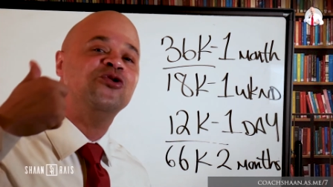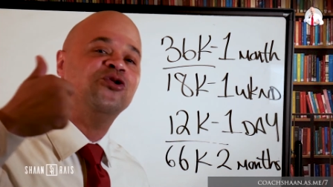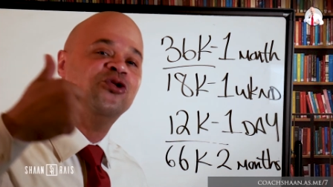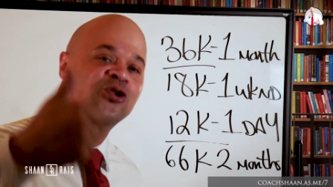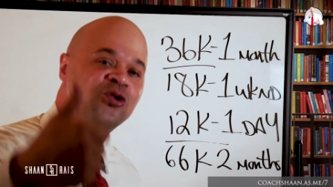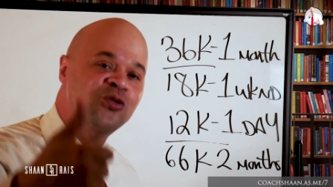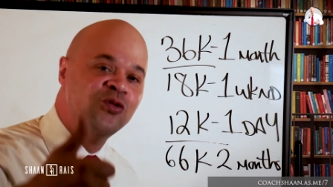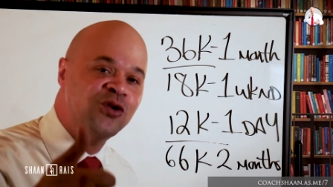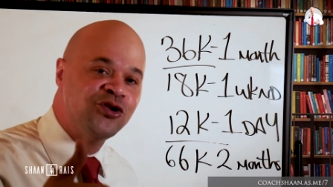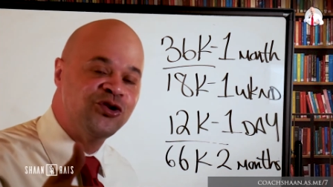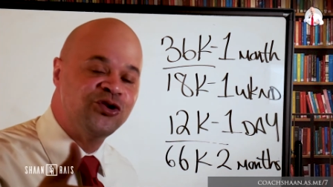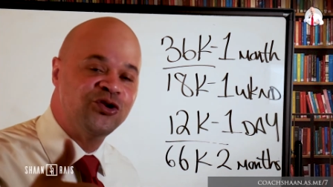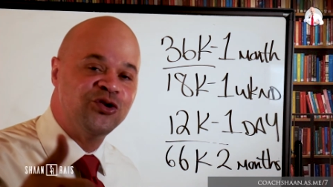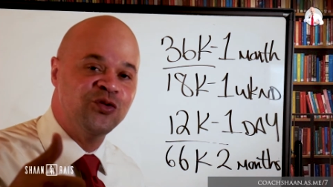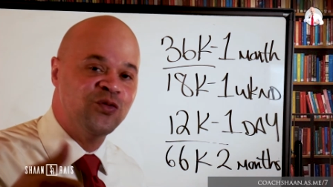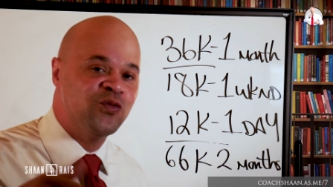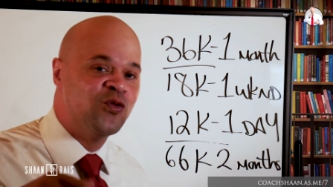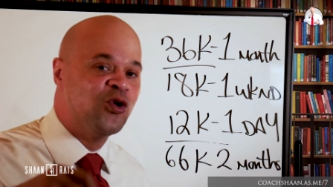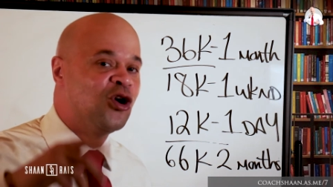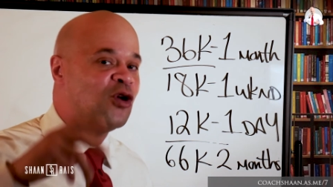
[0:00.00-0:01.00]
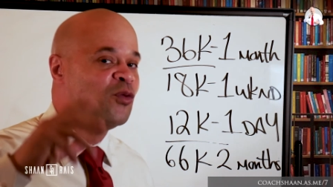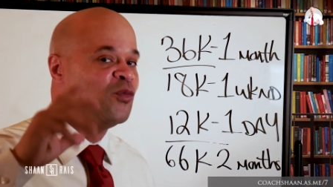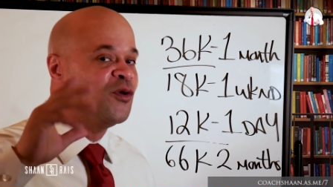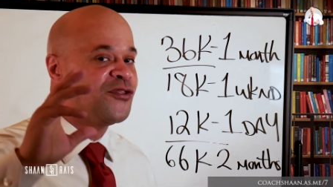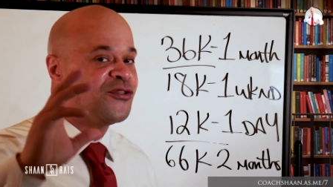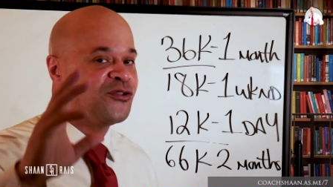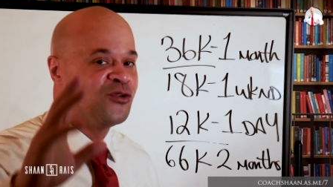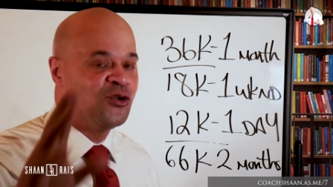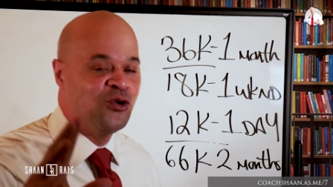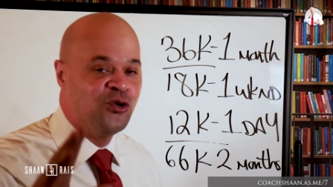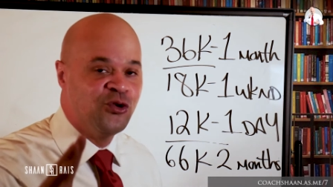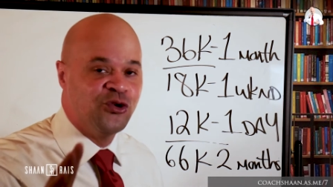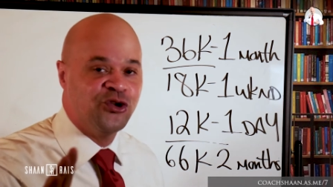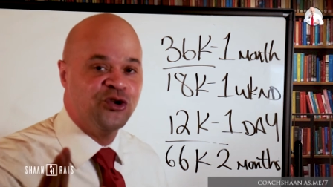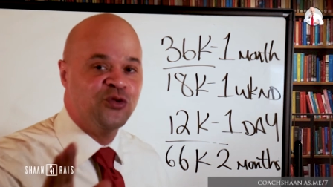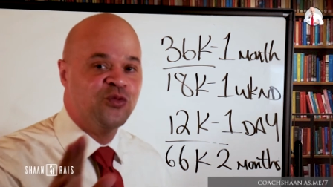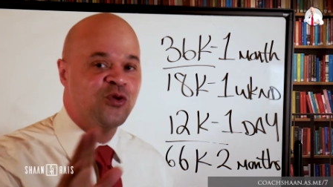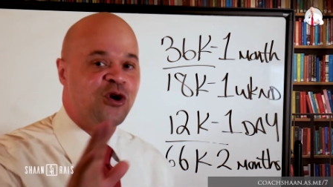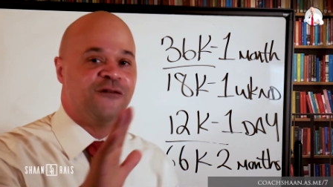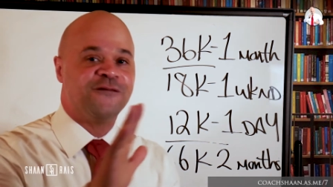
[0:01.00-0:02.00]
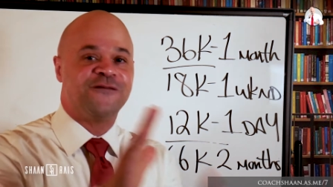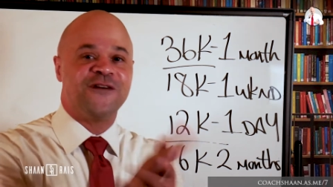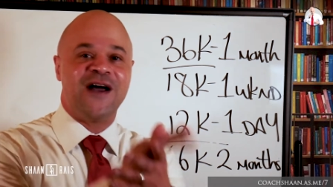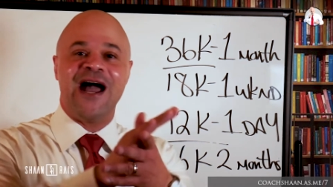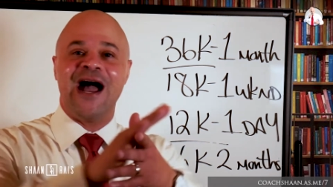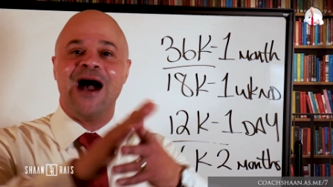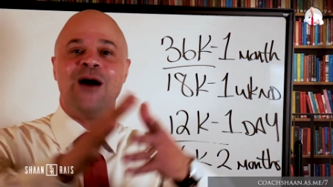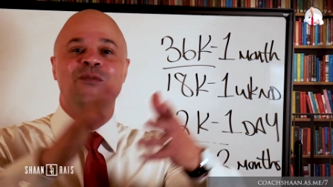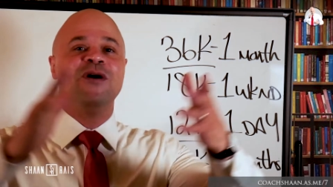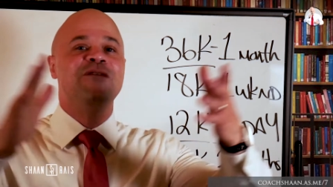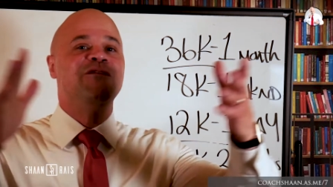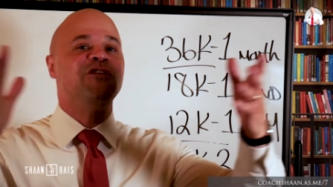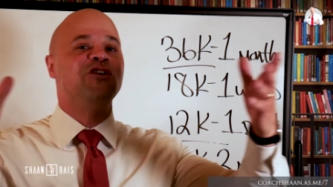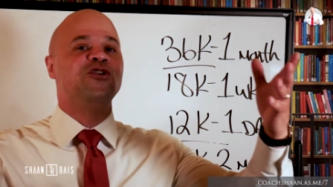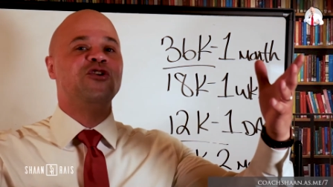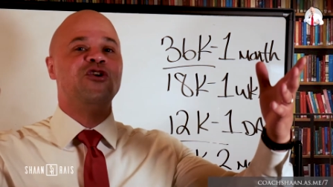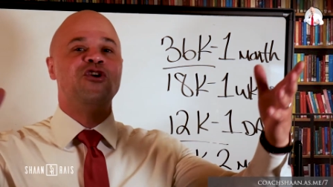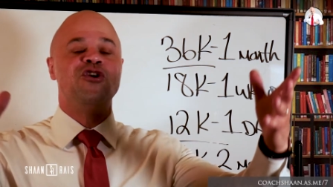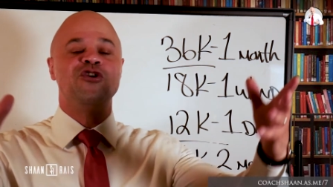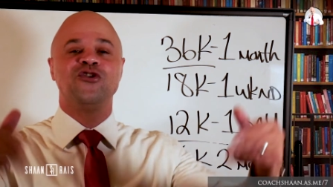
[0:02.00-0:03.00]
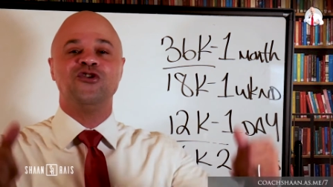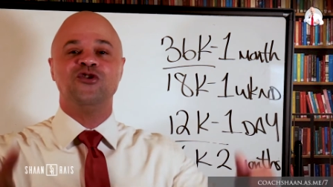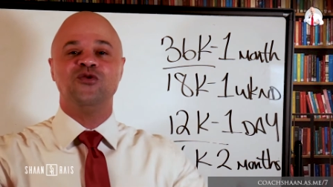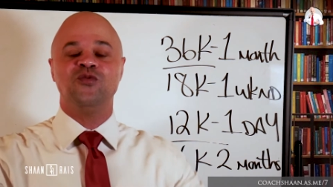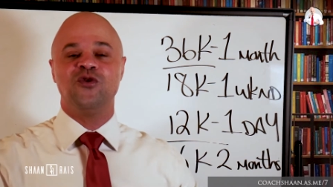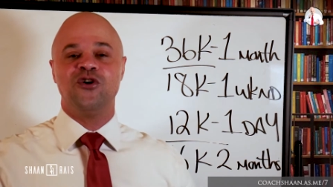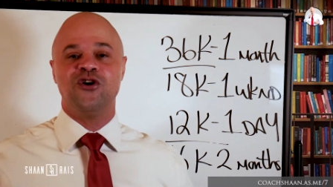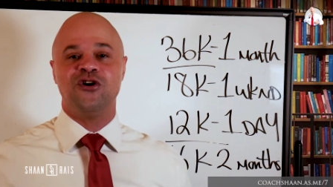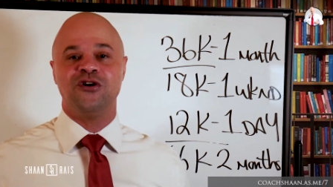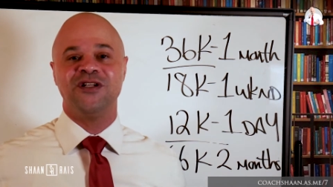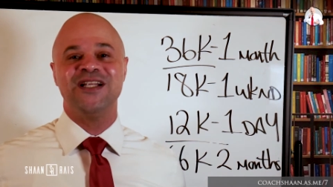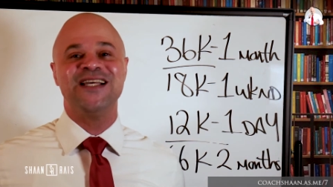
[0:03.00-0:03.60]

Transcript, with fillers: do what you want, with who you want, for however long you want.